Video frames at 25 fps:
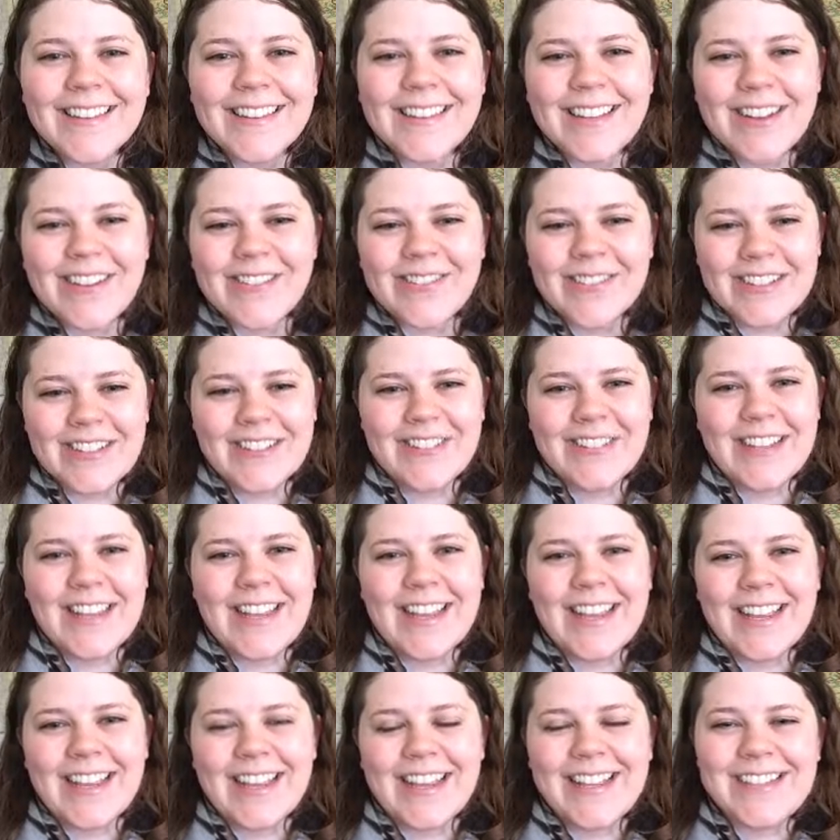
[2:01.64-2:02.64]
love
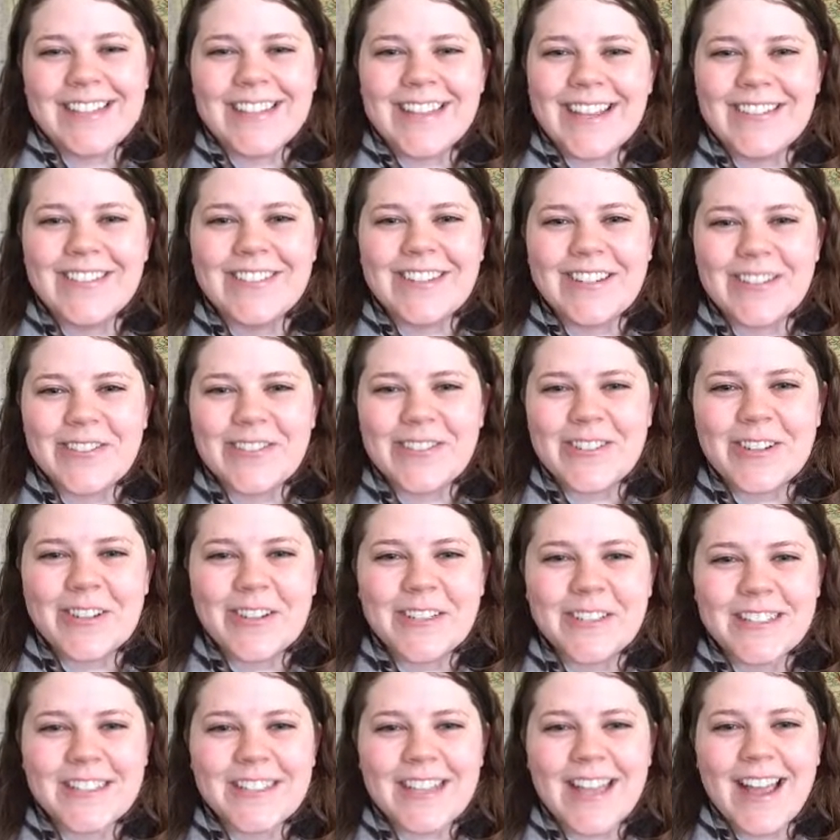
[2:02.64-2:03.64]
living in downtown
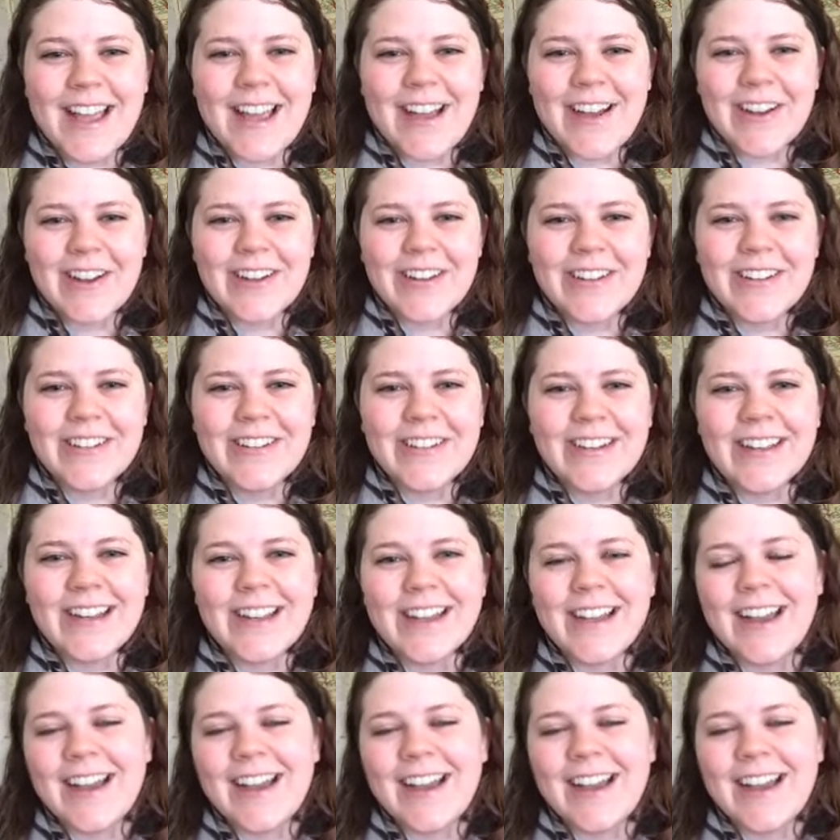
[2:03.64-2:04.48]
Charlestown.